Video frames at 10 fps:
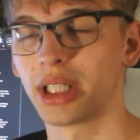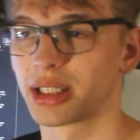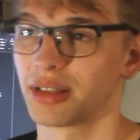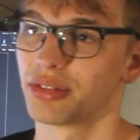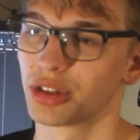
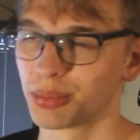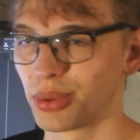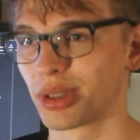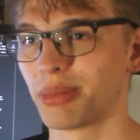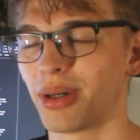as I've
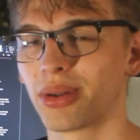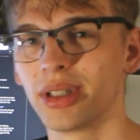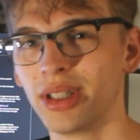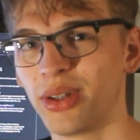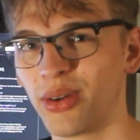spoken about
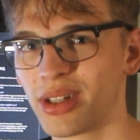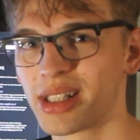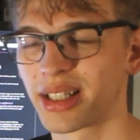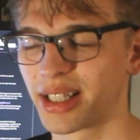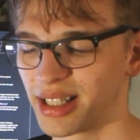
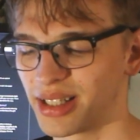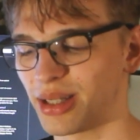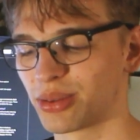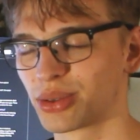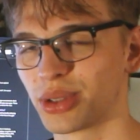earlier, getting
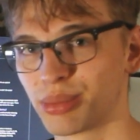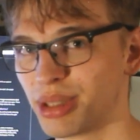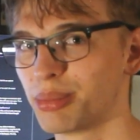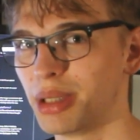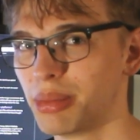out to as
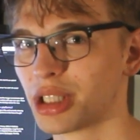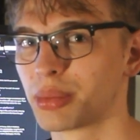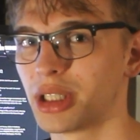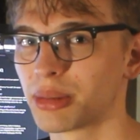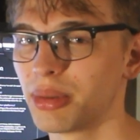many people as
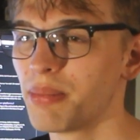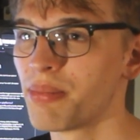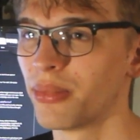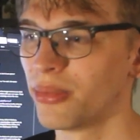possible.